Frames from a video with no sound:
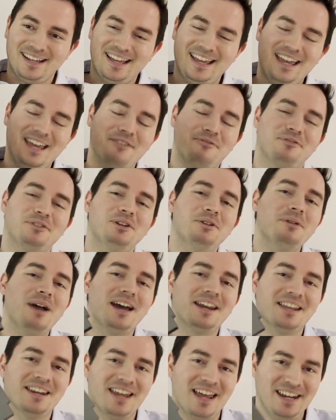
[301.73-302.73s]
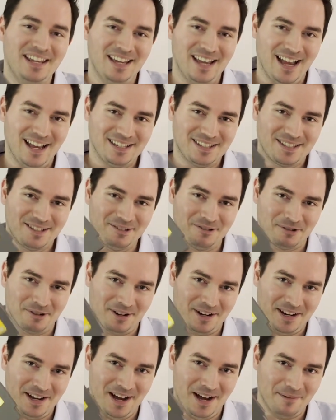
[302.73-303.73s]
If you had an NES
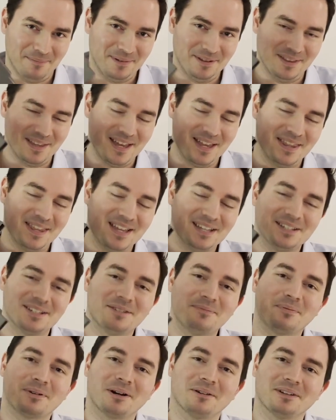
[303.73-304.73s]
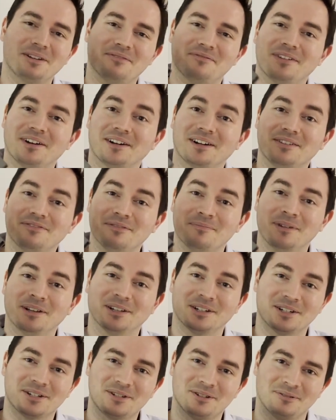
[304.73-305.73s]
growing up, then this is probably a very
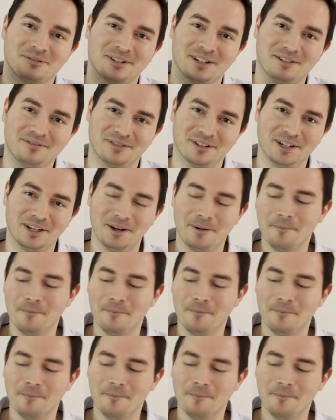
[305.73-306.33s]
familiar story for you.